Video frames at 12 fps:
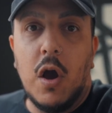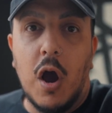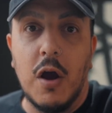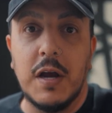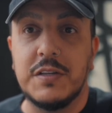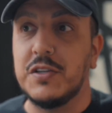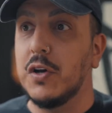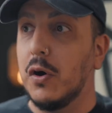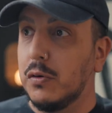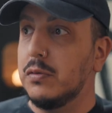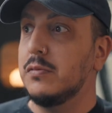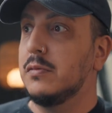Alright,
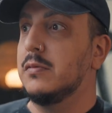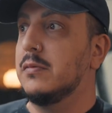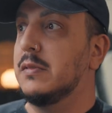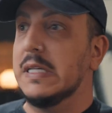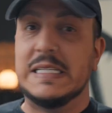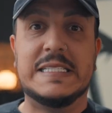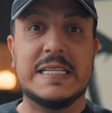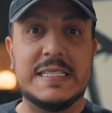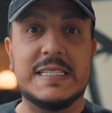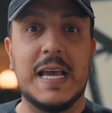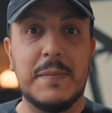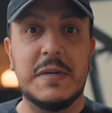so this did
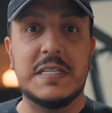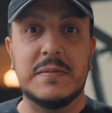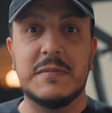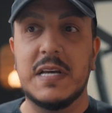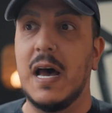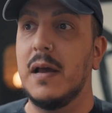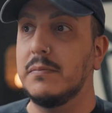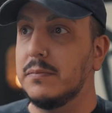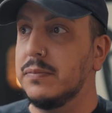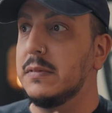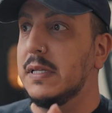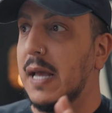save me some time.
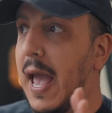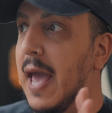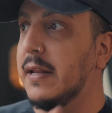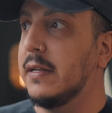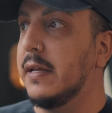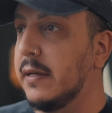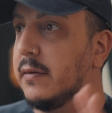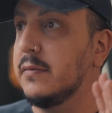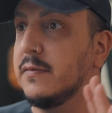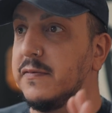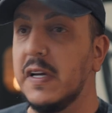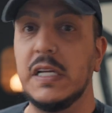Editing
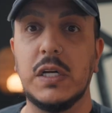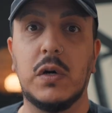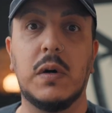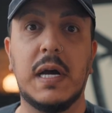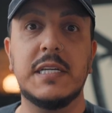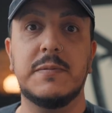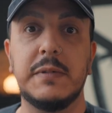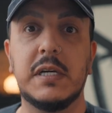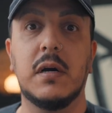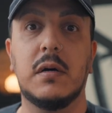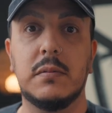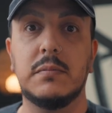video has
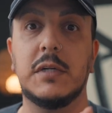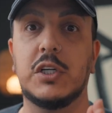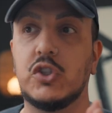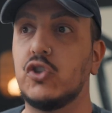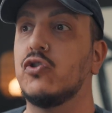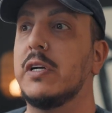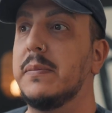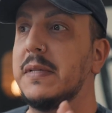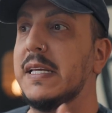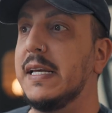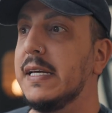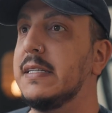become
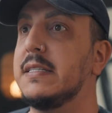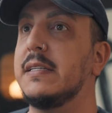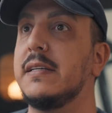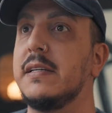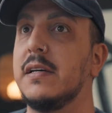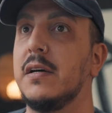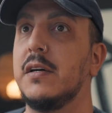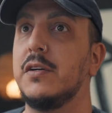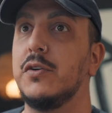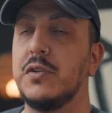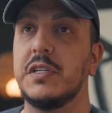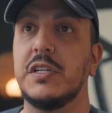extremely easy
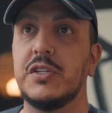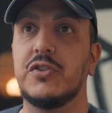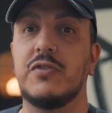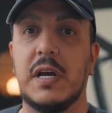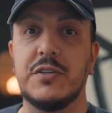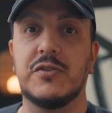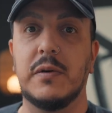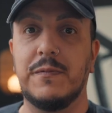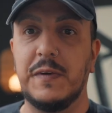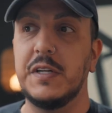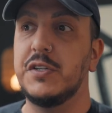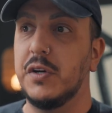using this transcript
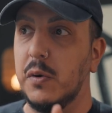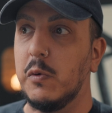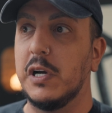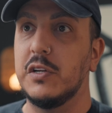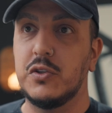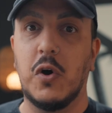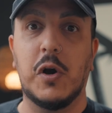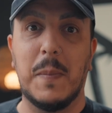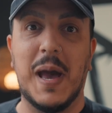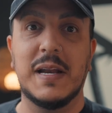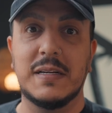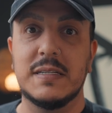feature, and we're going to talk
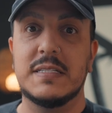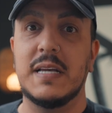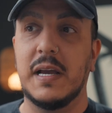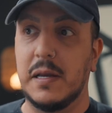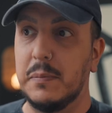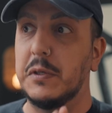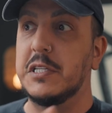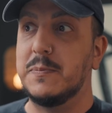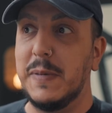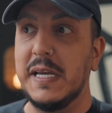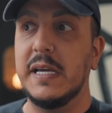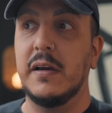about it in a second. But
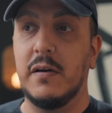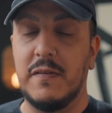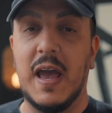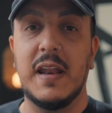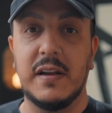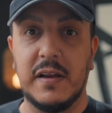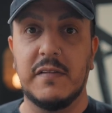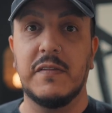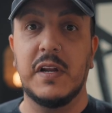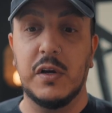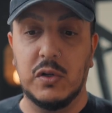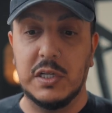speaking of editing
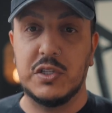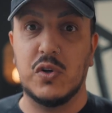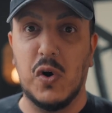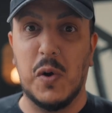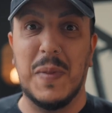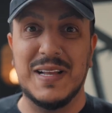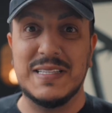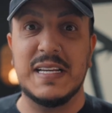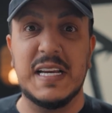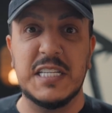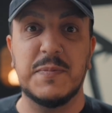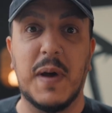video, let's talk about
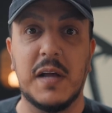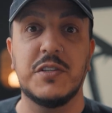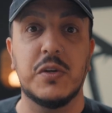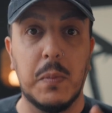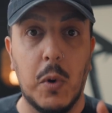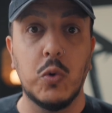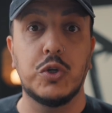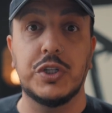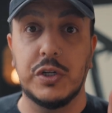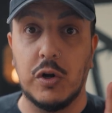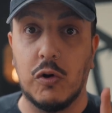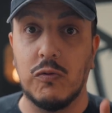today's sponsor,
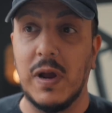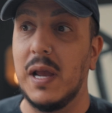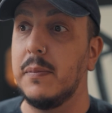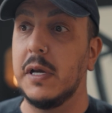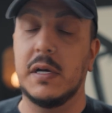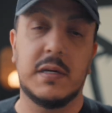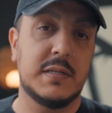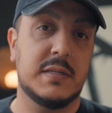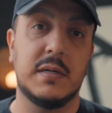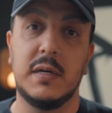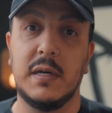Motion Array, because